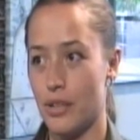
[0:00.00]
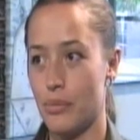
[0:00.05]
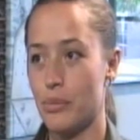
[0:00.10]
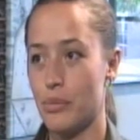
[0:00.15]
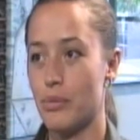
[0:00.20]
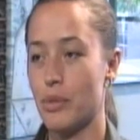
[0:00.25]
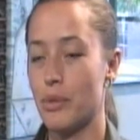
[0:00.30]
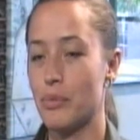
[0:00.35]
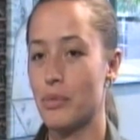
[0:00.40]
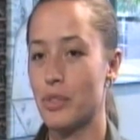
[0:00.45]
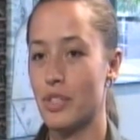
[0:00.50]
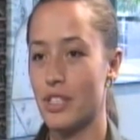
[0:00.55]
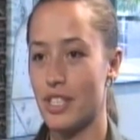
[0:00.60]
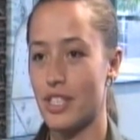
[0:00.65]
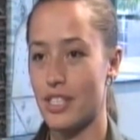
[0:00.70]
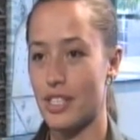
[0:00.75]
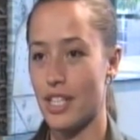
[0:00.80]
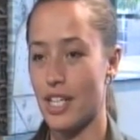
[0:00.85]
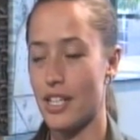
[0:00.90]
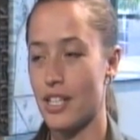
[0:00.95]
I'm, I'm really
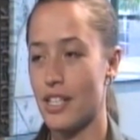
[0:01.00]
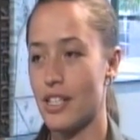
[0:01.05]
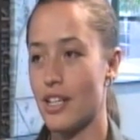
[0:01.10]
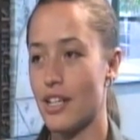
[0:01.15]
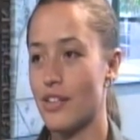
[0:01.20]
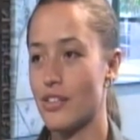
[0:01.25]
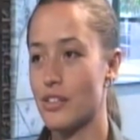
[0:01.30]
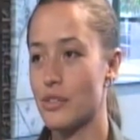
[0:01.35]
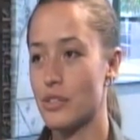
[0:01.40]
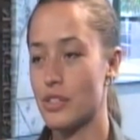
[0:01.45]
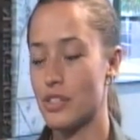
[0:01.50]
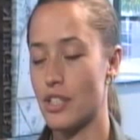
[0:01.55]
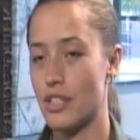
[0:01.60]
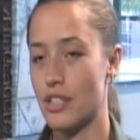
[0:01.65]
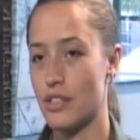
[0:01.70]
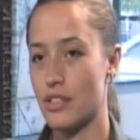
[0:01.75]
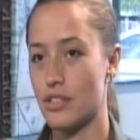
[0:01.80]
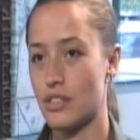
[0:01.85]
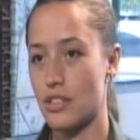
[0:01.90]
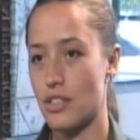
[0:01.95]
excited now to
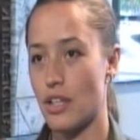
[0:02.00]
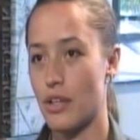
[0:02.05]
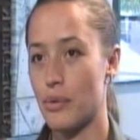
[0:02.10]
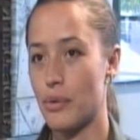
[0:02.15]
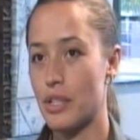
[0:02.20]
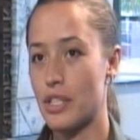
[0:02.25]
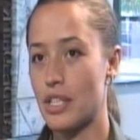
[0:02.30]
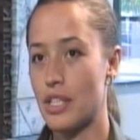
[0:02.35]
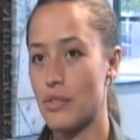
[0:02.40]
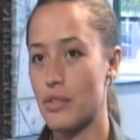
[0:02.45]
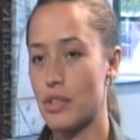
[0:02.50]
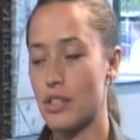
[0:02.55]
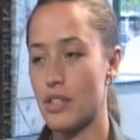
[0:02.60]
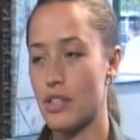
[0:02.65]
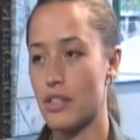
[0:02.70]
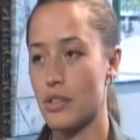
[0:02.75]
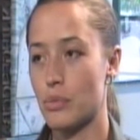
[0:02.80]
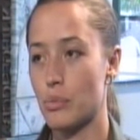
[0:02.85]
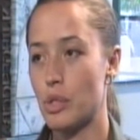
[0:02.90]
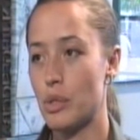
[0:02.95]
start start working with
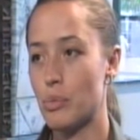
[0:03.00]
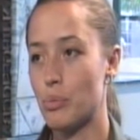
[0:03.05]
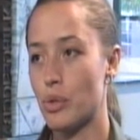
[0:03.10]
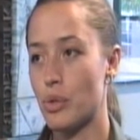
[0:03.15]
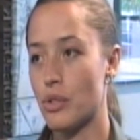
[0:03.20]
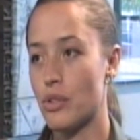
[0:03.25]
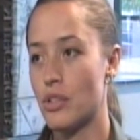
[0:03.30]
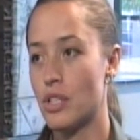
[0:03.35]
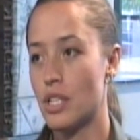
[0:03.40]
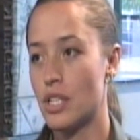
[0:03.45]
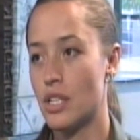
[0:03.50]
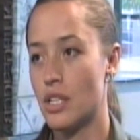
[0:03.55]
young people.